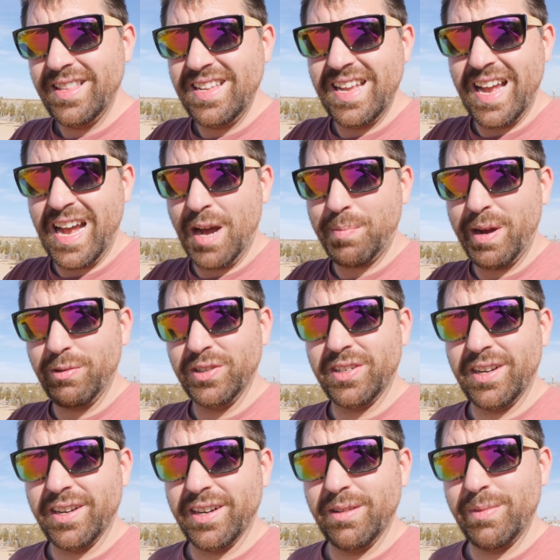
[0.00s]
the app I was
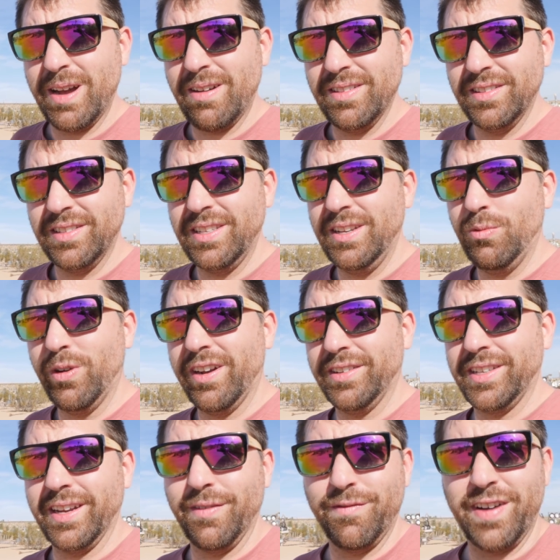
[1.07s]
talking about and see what
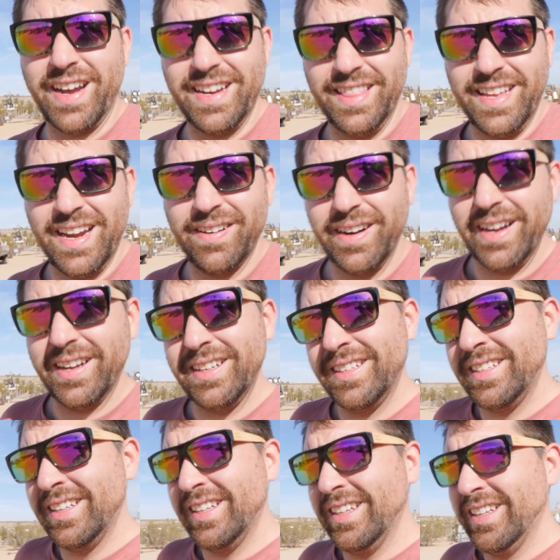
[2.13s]
else I can find in the area.
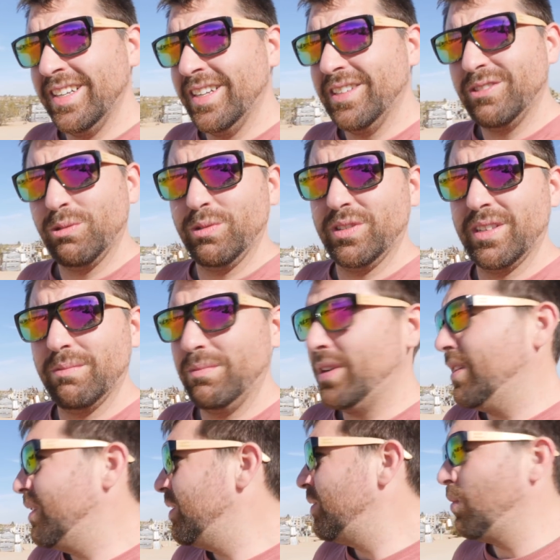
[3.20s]
It's always some
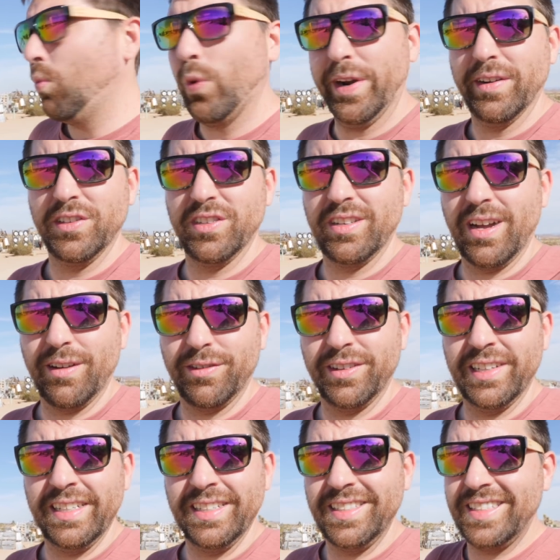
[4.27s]
weird stuff.
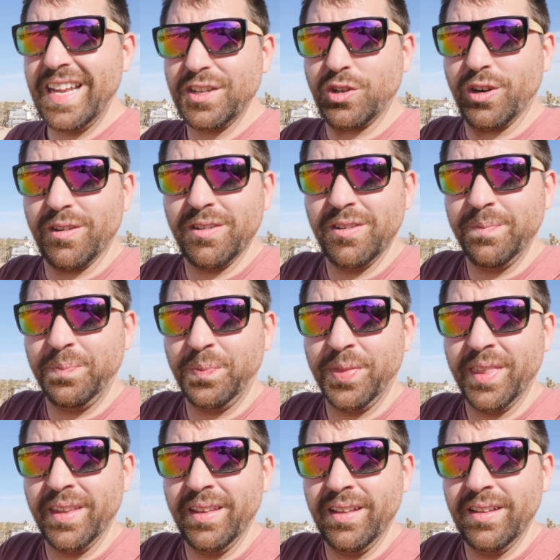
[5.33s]
It's desert.
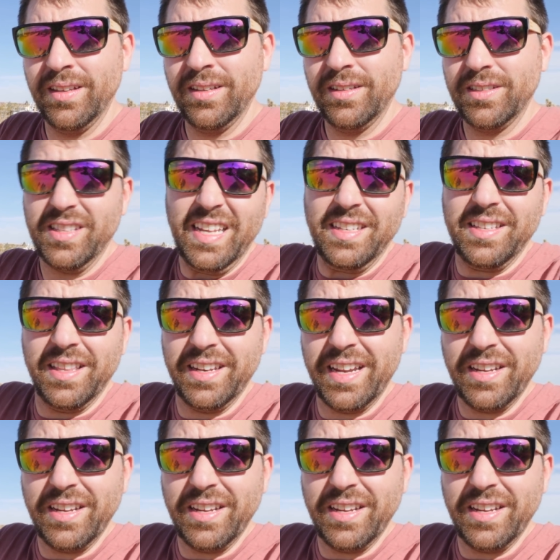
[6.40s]
There's things in the